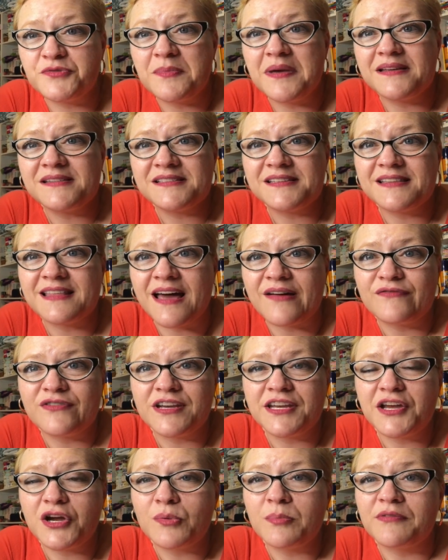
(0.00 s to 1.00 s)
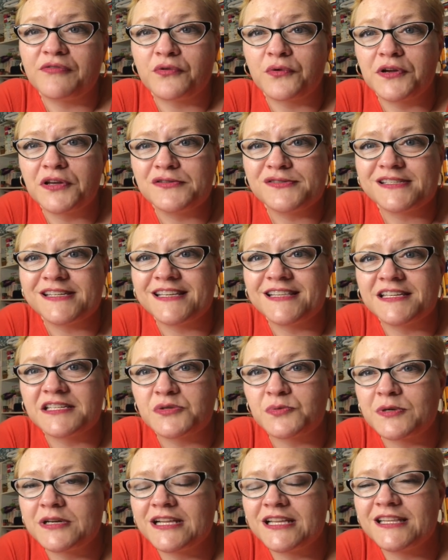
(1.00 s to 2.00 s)
you may see that video before you see this
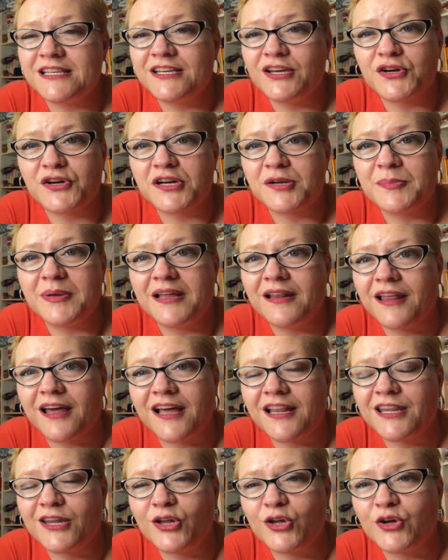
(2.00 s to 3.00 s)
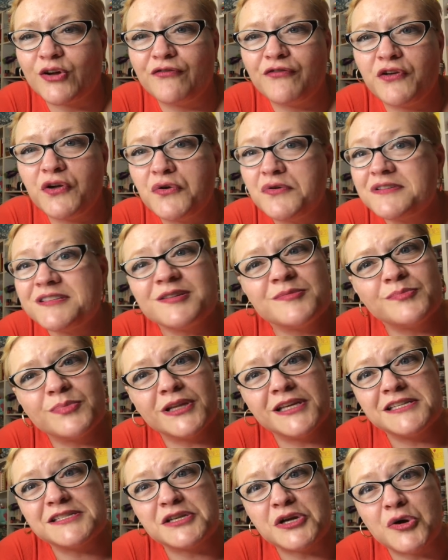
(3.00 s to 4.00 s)
one and you're going to be like a little confused.
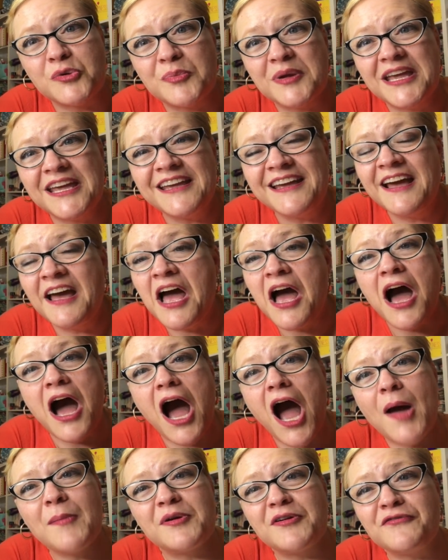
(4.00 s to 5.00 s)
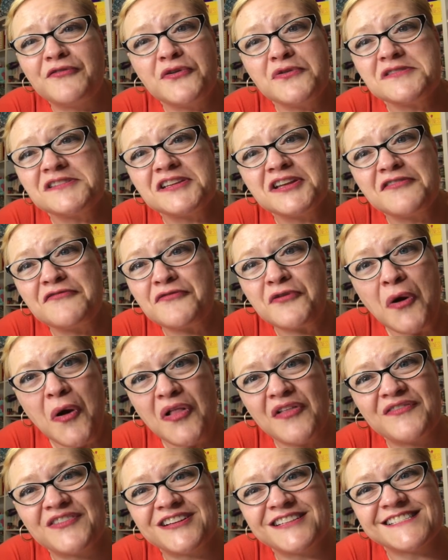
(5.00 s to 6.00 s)
Please don't be. I'm confused enough for
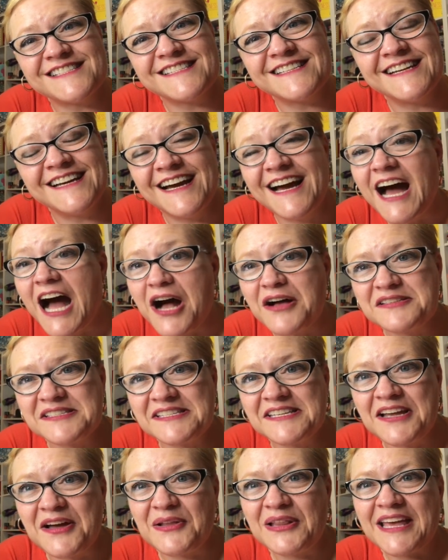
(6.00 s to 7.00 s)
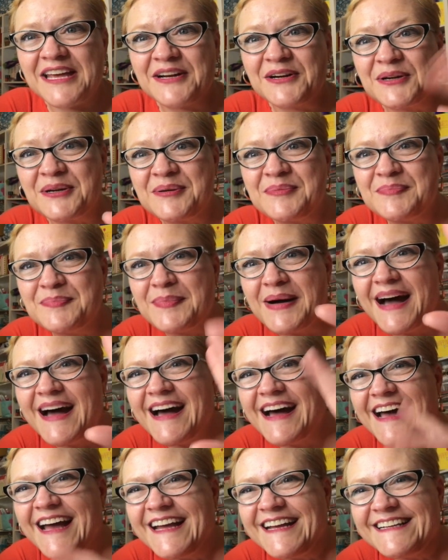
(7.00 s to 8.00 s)
all of us. I'll see y'all later.
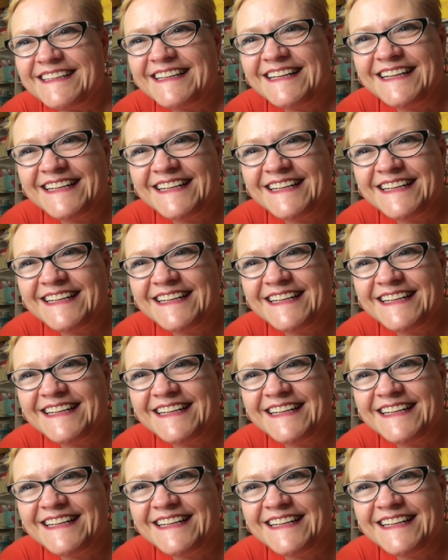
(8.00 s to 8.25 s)
Bye.